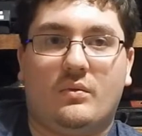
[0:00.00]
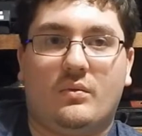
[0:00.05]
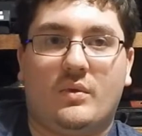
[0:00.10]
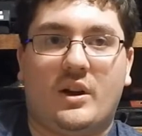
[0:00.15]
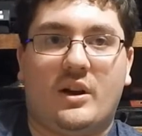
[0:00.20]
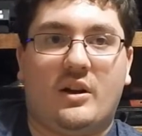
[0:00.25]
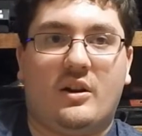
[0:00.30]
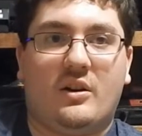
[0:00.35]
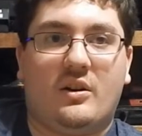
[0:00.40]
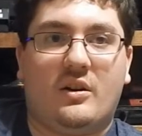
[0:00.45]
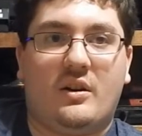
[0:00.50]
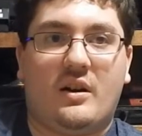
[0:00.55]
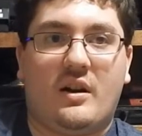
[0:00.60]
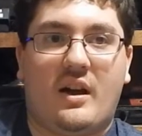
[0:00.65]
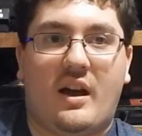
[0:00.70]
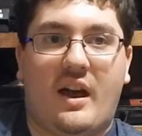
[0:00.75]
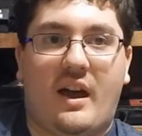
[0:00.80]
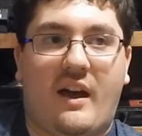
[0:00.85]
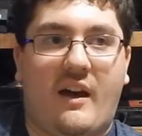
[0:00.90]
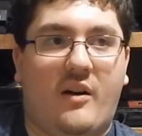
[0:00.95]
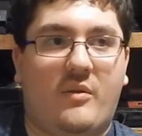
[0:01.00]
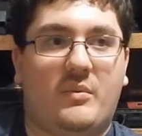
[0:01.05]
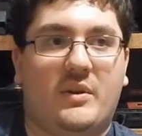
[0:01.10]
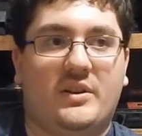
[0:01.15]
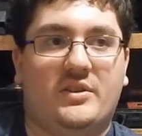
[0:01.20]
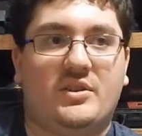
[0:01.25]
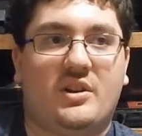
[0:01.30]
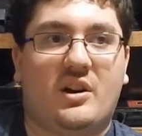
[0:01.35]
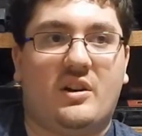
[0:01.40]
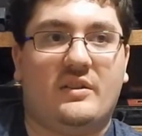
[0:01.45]
well, how
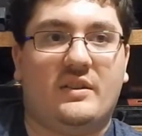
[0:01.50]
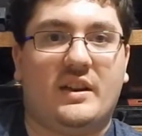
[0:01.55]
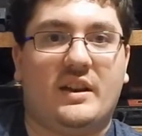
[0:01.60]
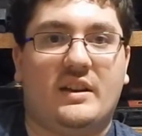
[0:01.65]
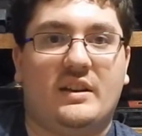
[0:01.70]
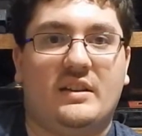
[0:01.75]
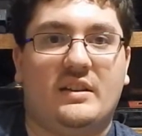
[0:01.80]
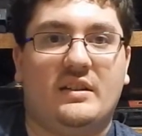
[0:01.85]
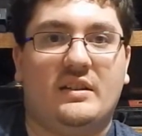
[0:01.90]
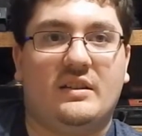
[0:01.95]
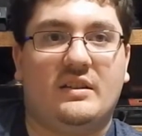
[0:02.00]
much are they?